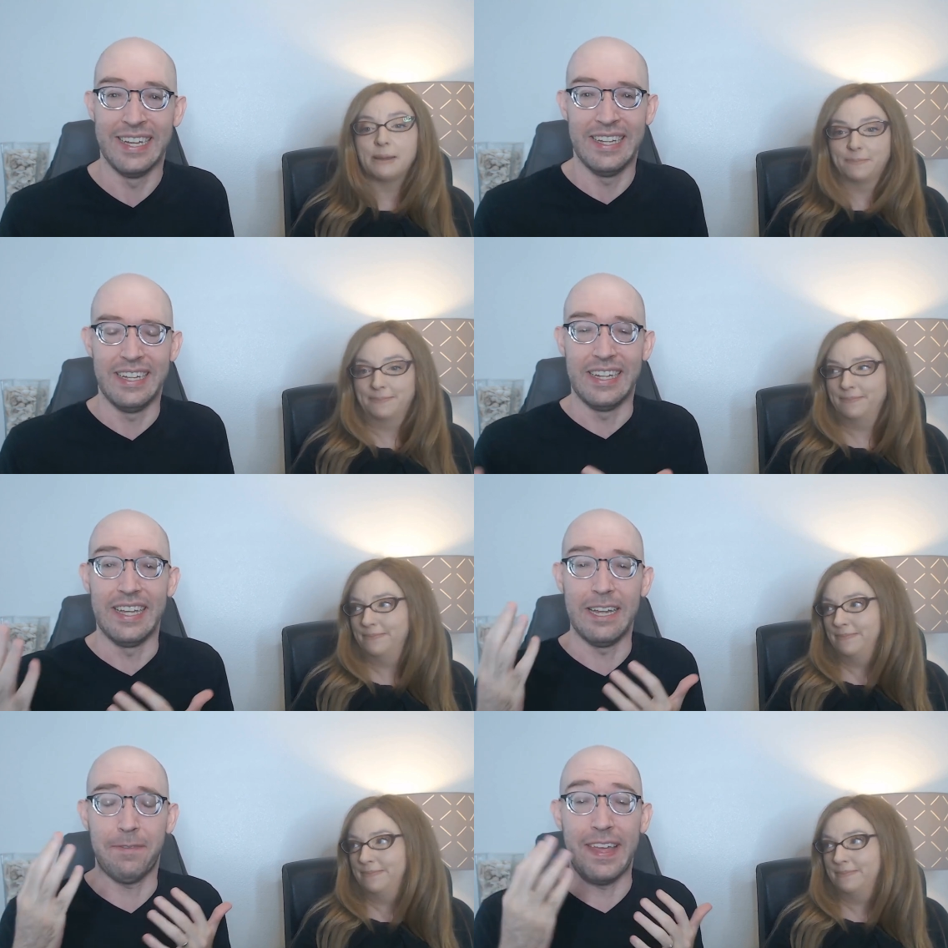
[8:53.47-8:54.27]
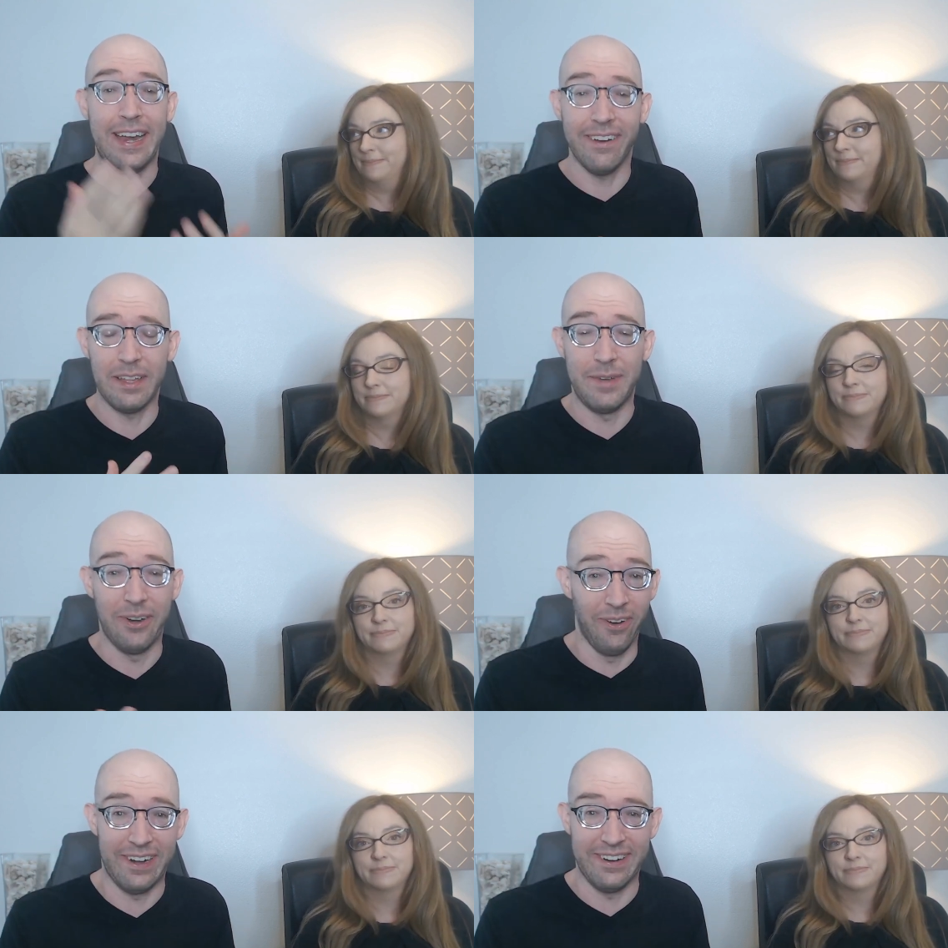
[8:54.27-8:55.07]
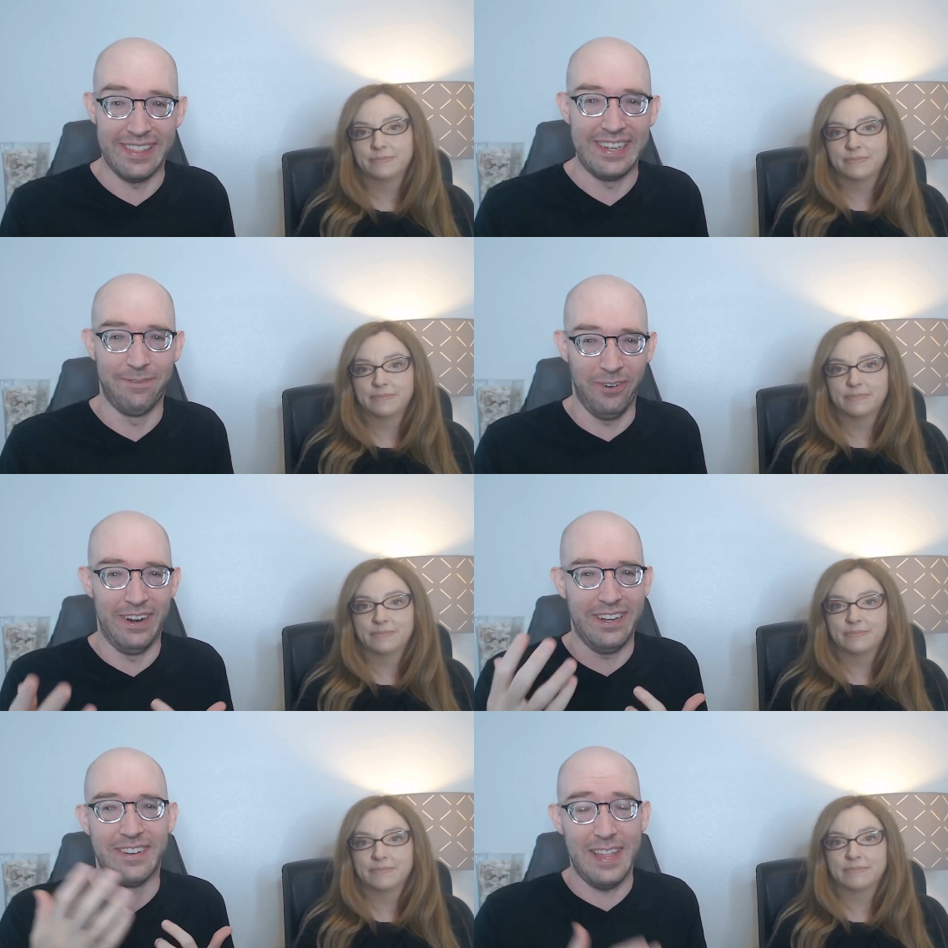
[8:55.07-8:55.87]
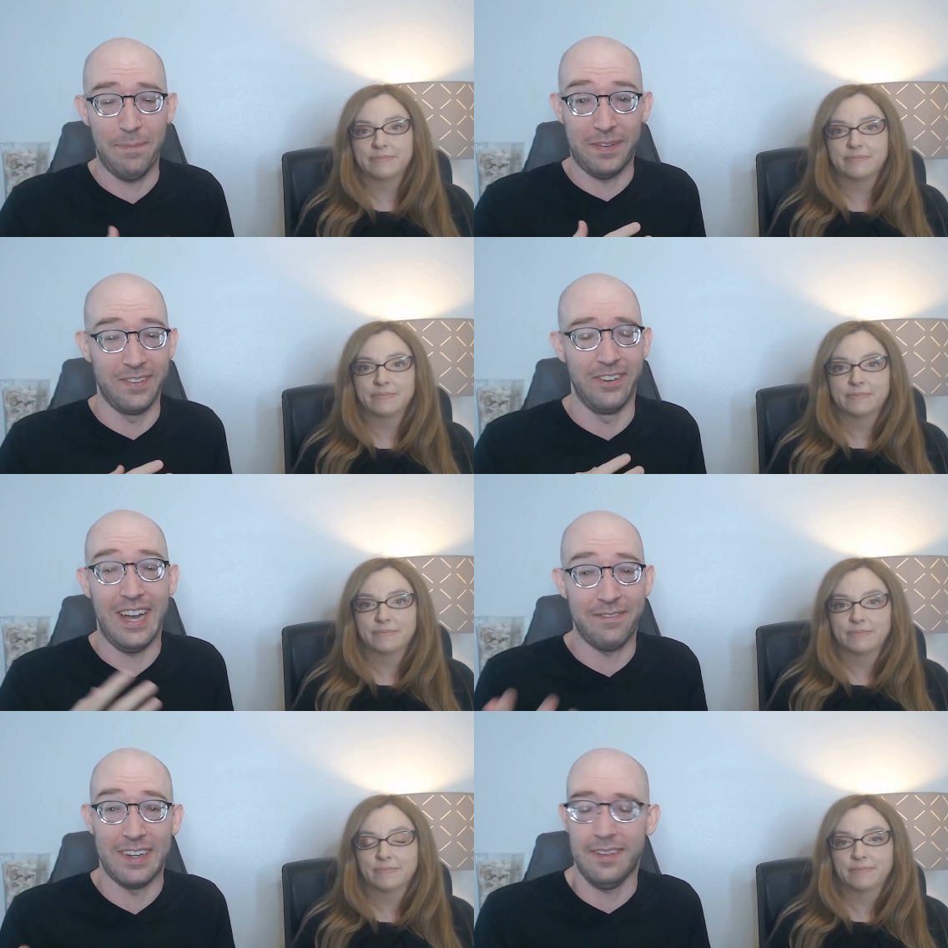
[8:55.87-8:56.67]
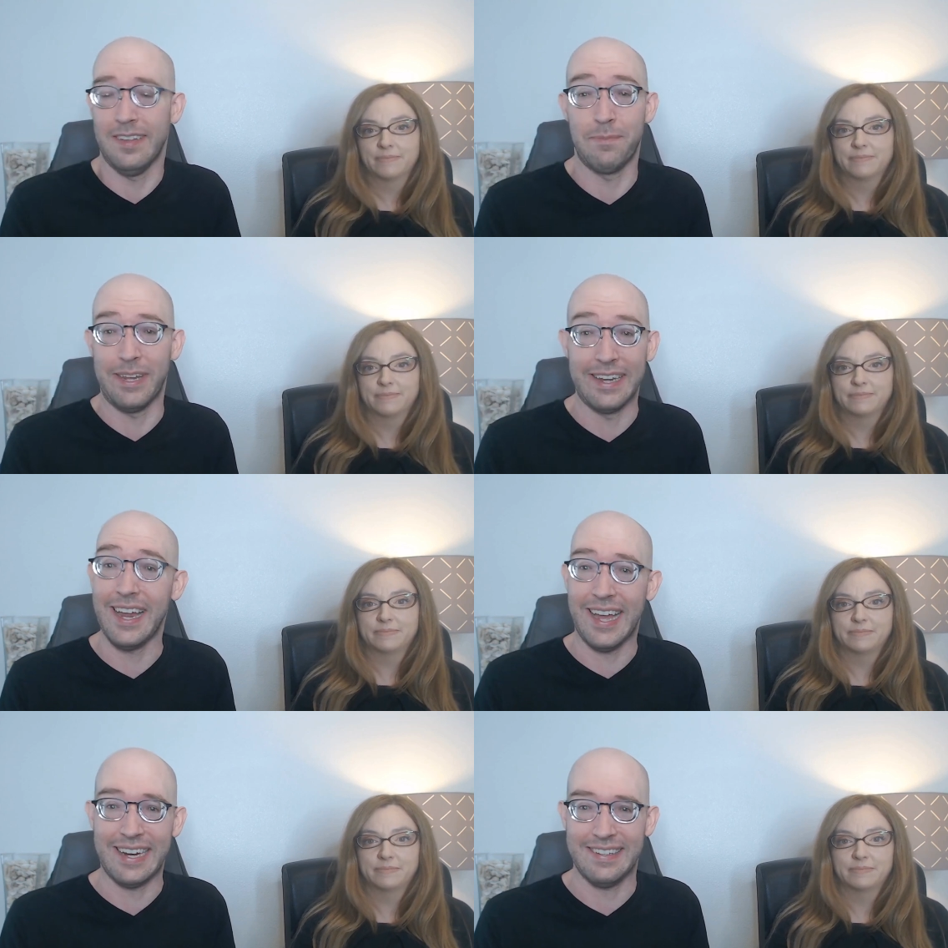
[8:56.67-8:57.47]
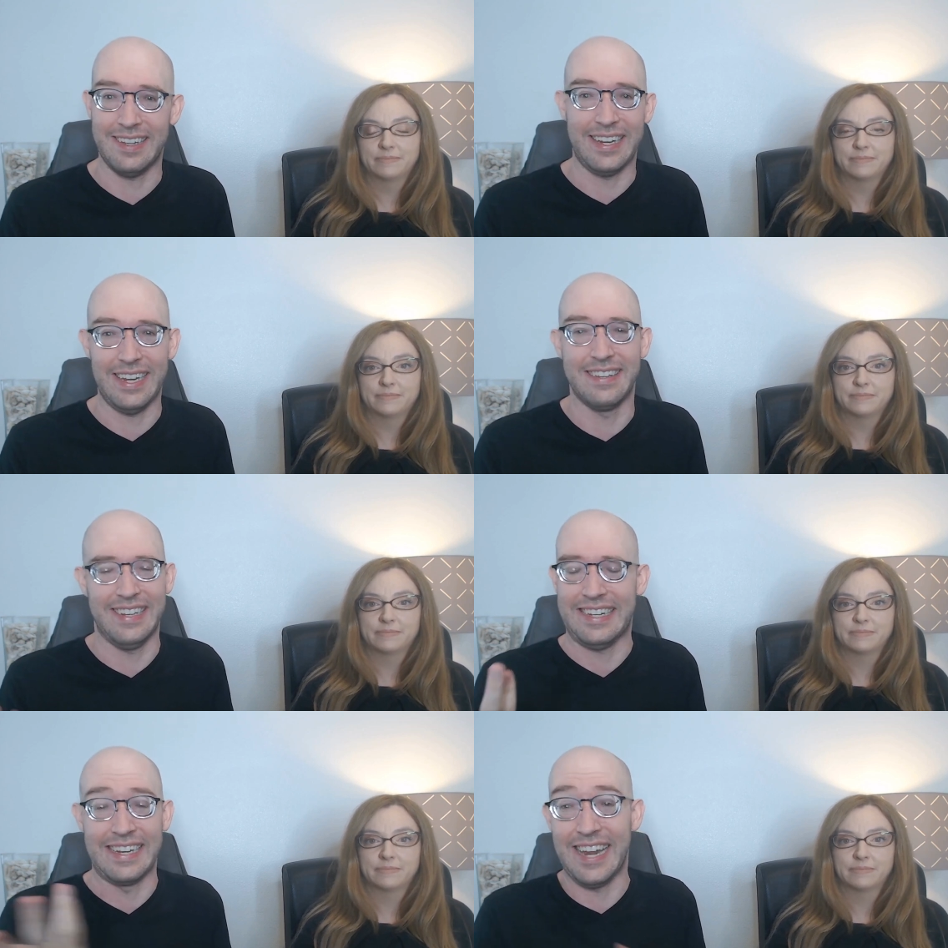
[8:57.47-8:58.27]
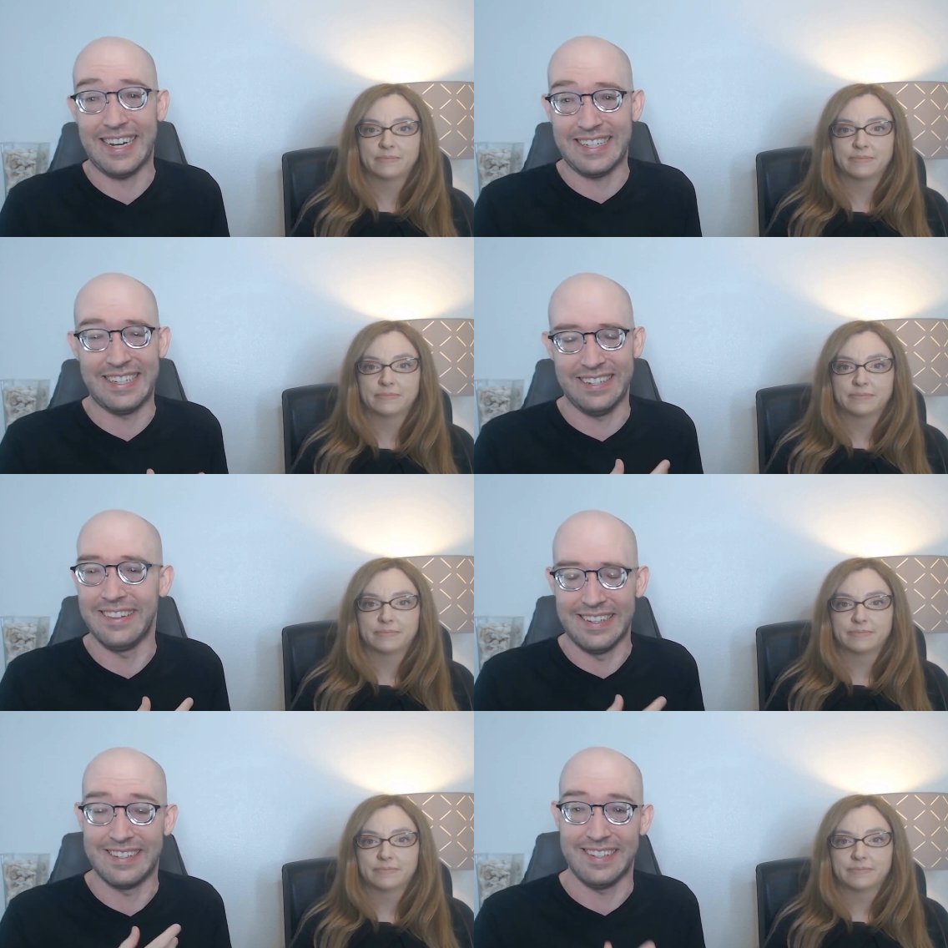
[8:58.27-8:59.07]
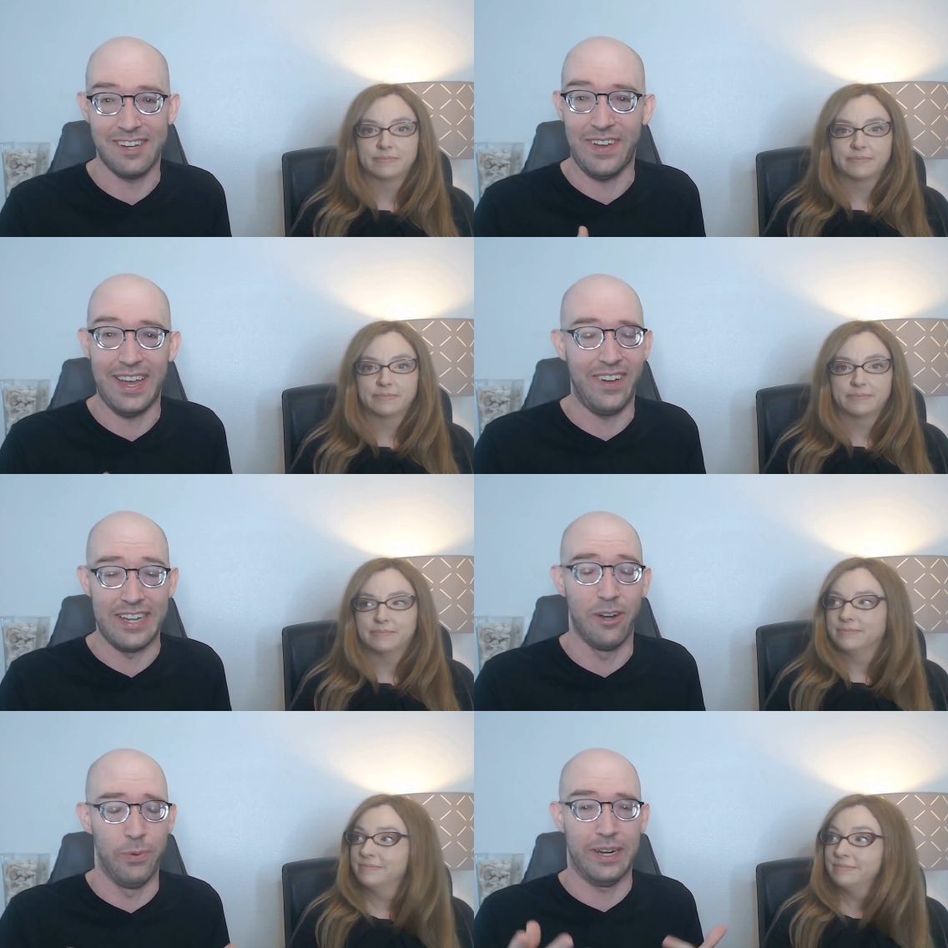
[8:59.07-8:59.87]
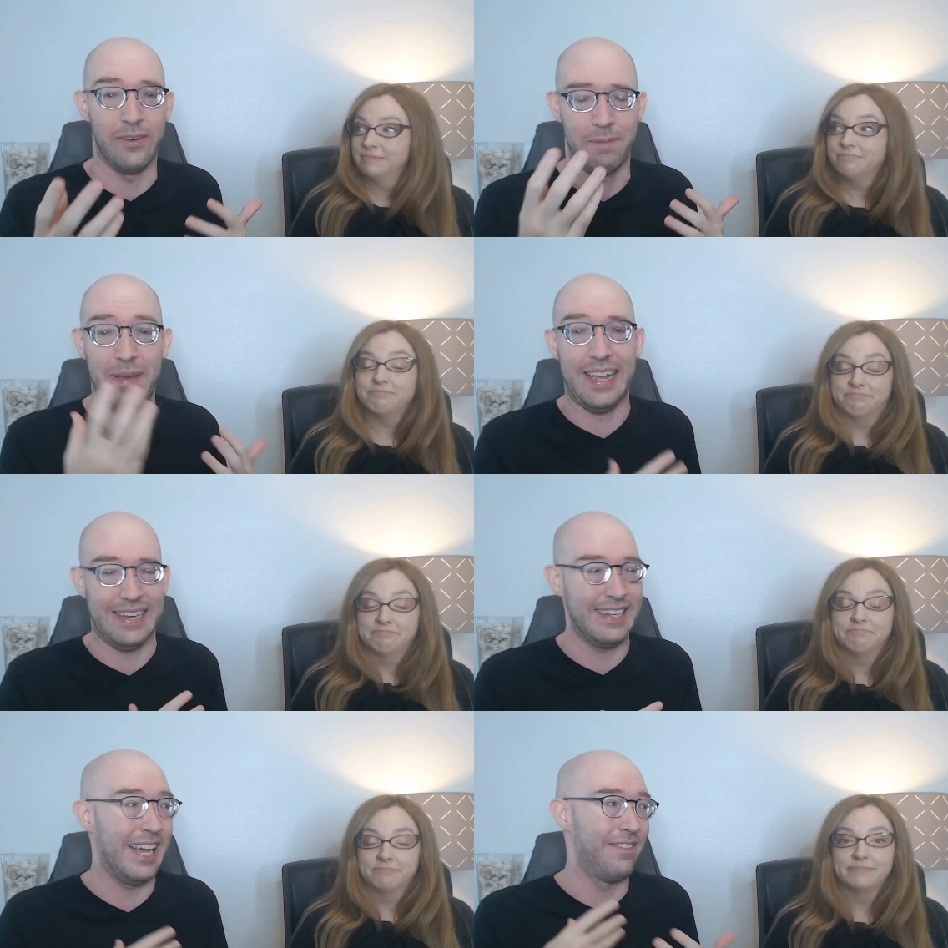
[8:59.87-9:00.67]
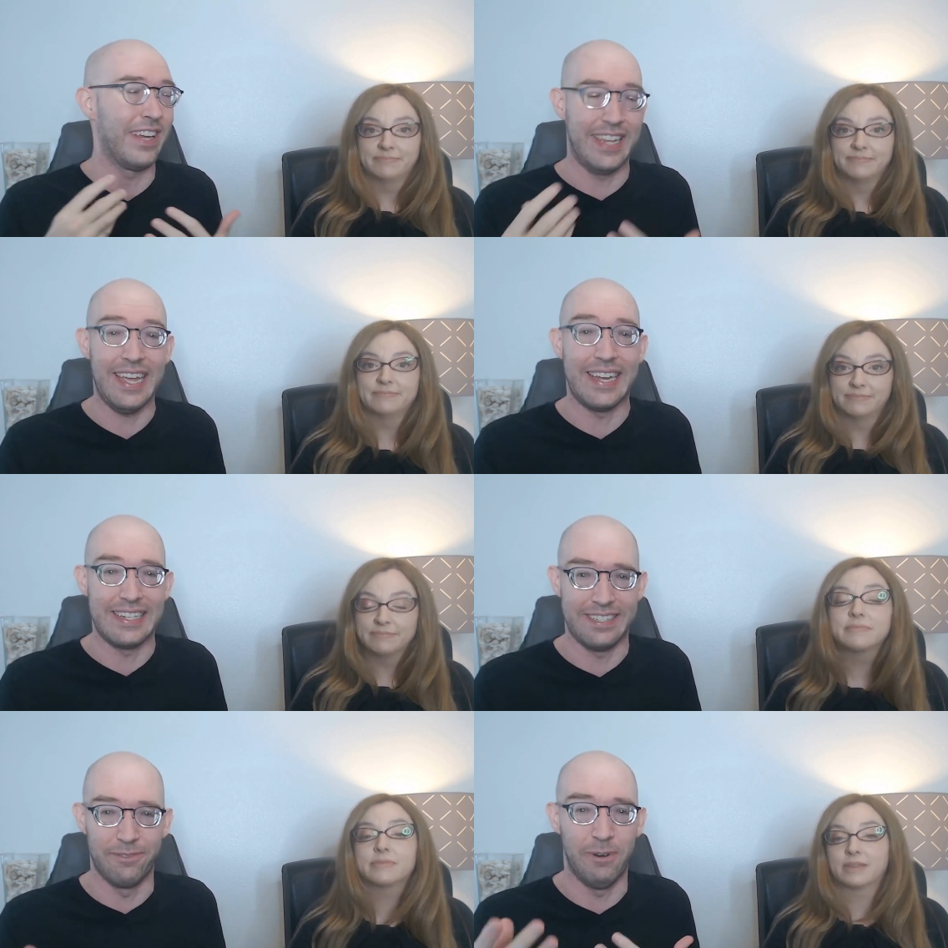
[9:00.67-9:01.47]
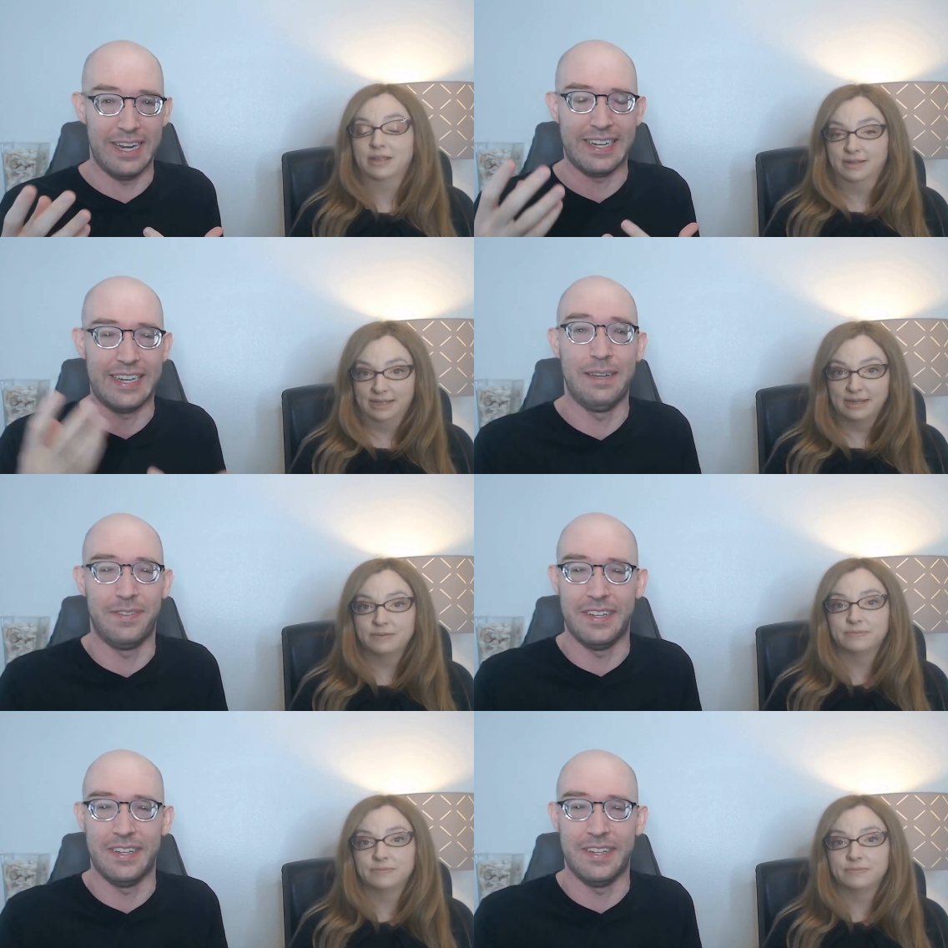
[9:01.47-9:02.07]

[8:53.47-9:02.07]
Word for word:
Speaker 1: Yep if they air them in order, then the 400th episode would obviously be next. Like, is it connected to this somehow? I know we're going back in time again to when Gibbs